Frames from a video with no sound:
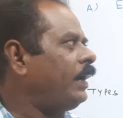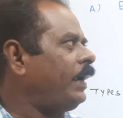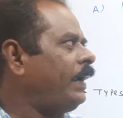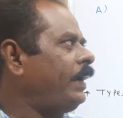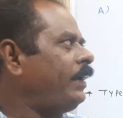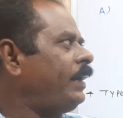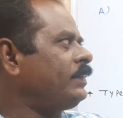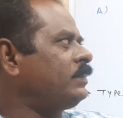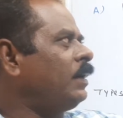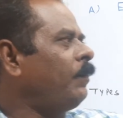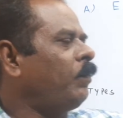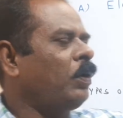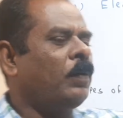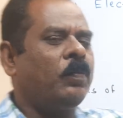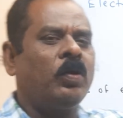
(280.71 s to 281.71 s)
And
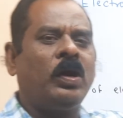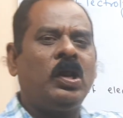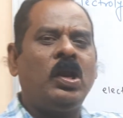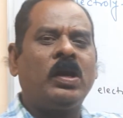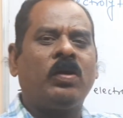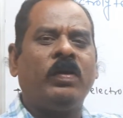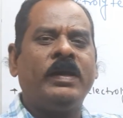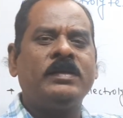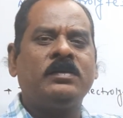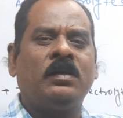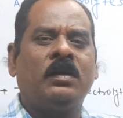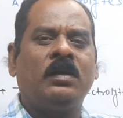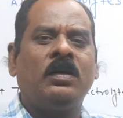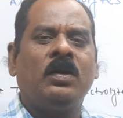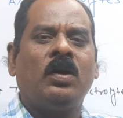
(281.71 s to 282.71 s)
example of non-electrolyte
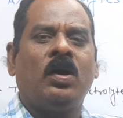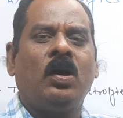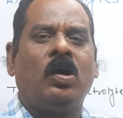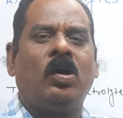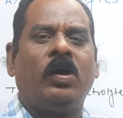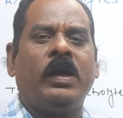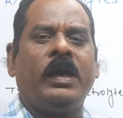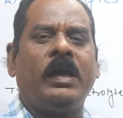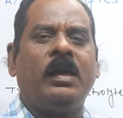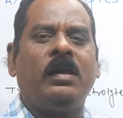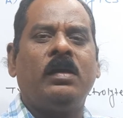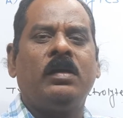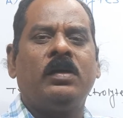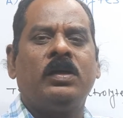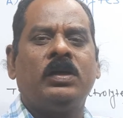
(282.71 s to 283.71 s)
is a oil,
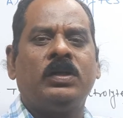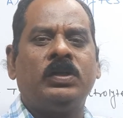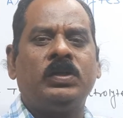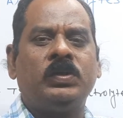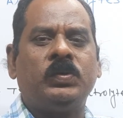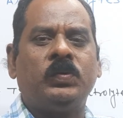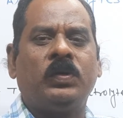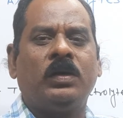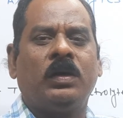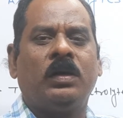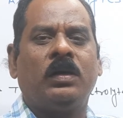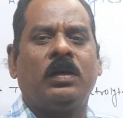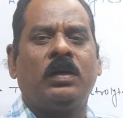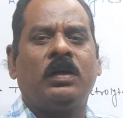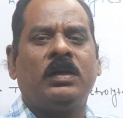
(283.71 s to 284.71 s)

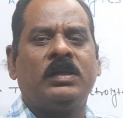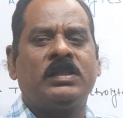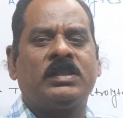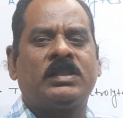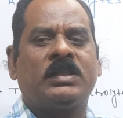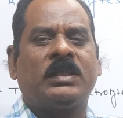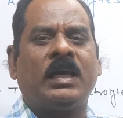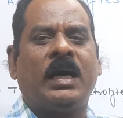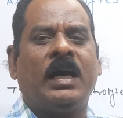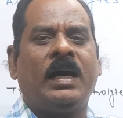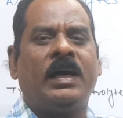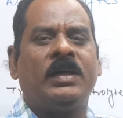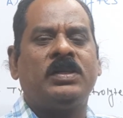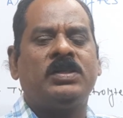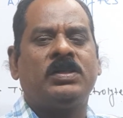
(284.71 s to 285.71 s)
sugar,
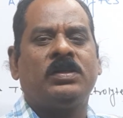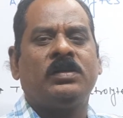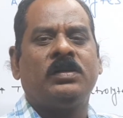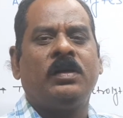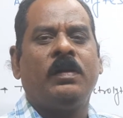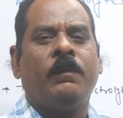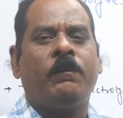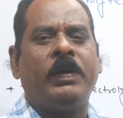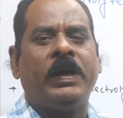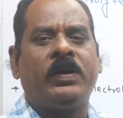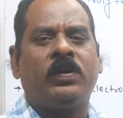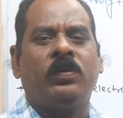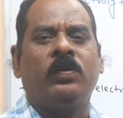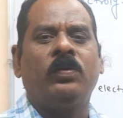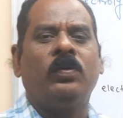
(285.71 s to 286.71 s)
starch,
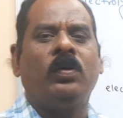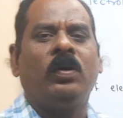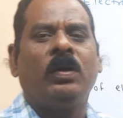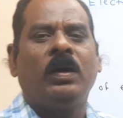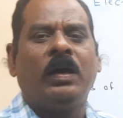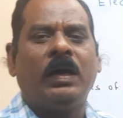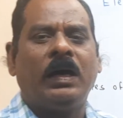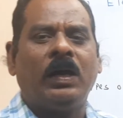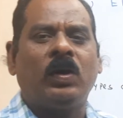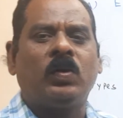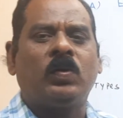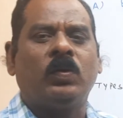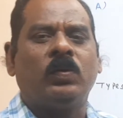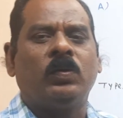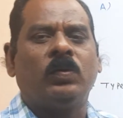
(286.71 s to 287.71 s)
petrol,
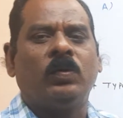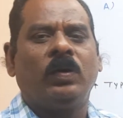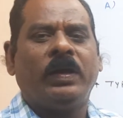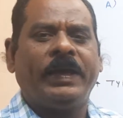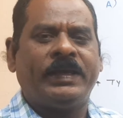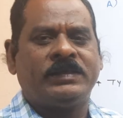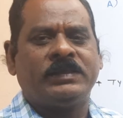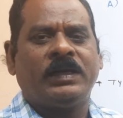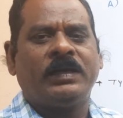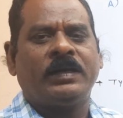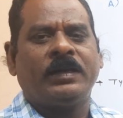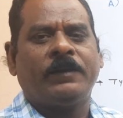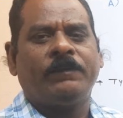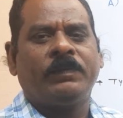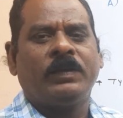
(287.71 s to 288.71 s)
alcohol,
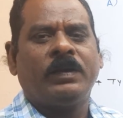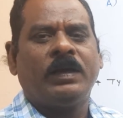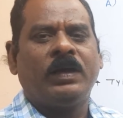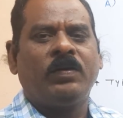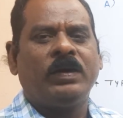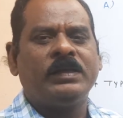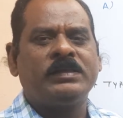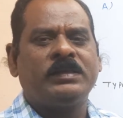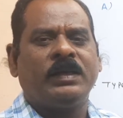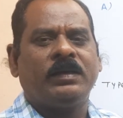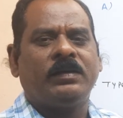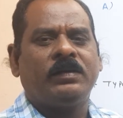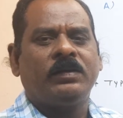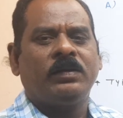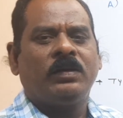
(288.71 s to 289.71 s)
etc. I don't
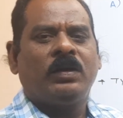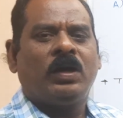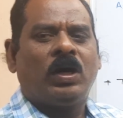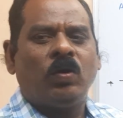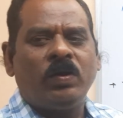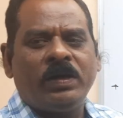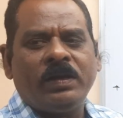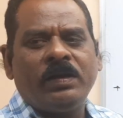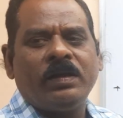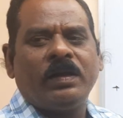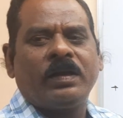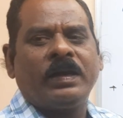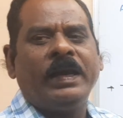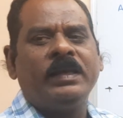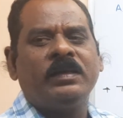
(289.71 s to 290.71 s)
understand. How to
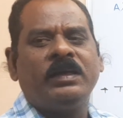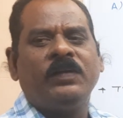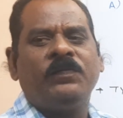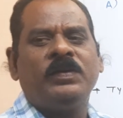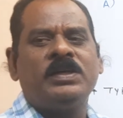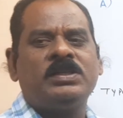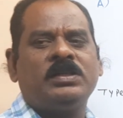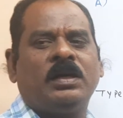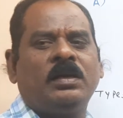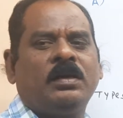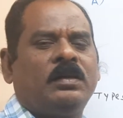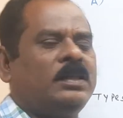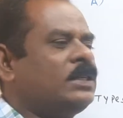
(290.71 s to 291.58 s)
write the definition?